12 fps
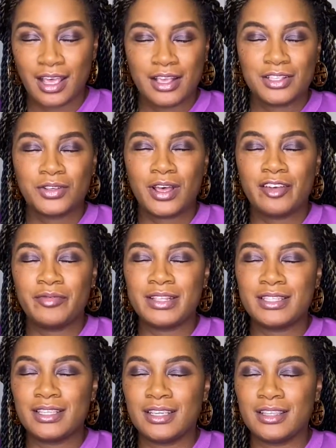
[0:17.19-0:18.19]
So I've been
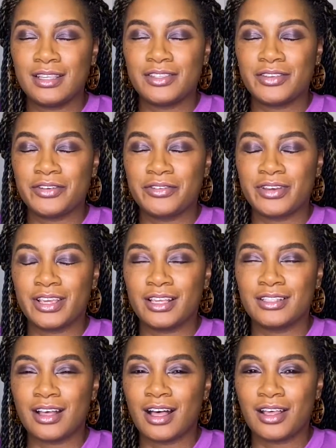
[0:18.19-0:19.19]
seeing these earrings
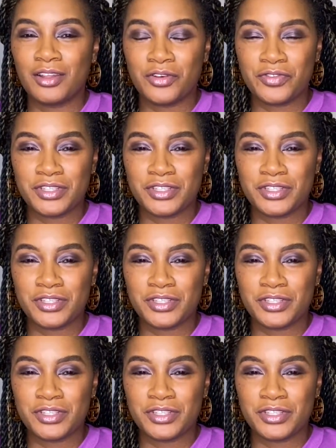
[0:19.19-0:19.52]
all over